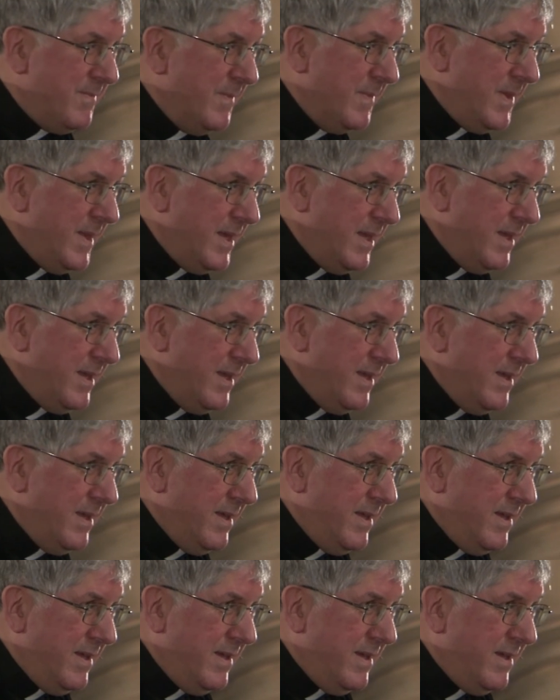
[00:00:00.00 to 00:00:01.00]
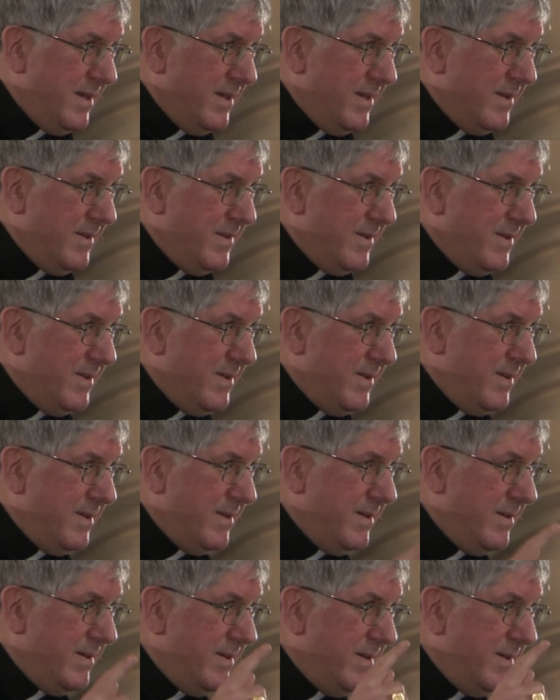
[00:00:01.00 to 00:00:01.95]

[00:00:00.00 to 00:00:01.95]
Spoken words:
[no speech]